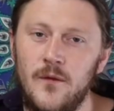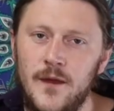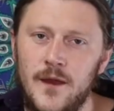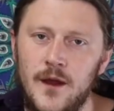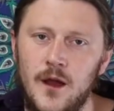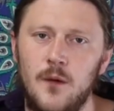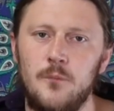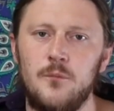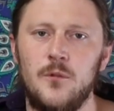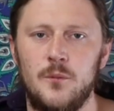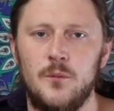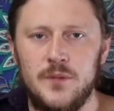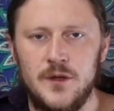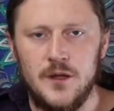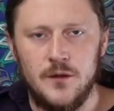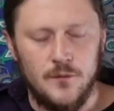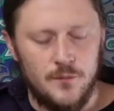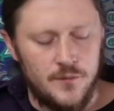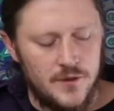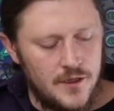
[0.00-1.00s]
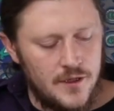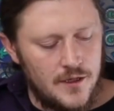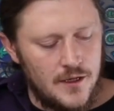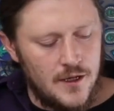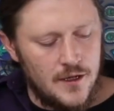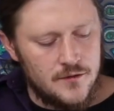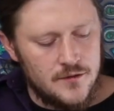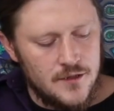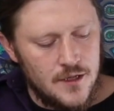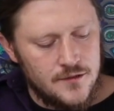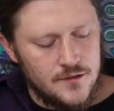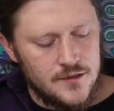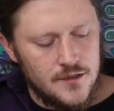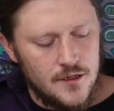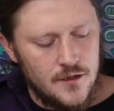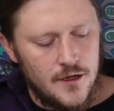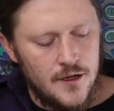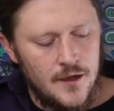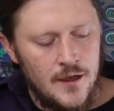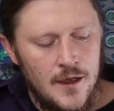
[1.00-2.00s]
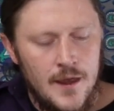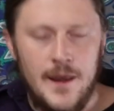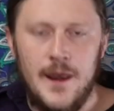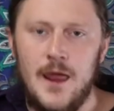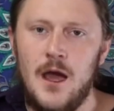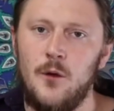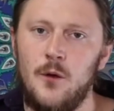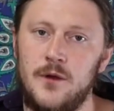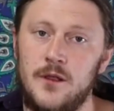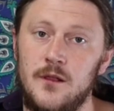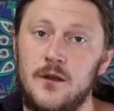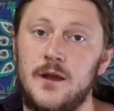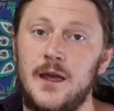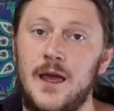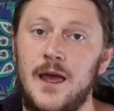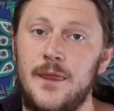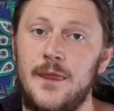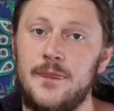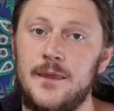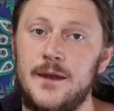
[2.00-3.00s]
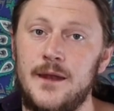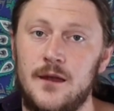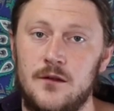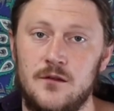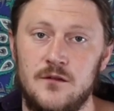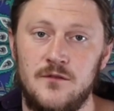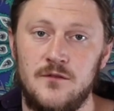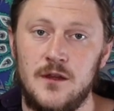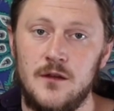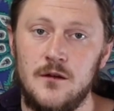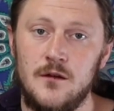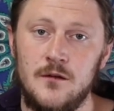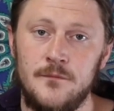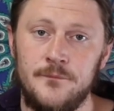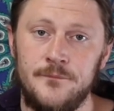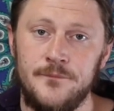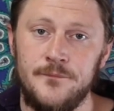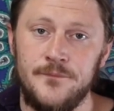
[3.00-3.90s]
that up, repeat, repeat as necessary. Now we look at the next finger,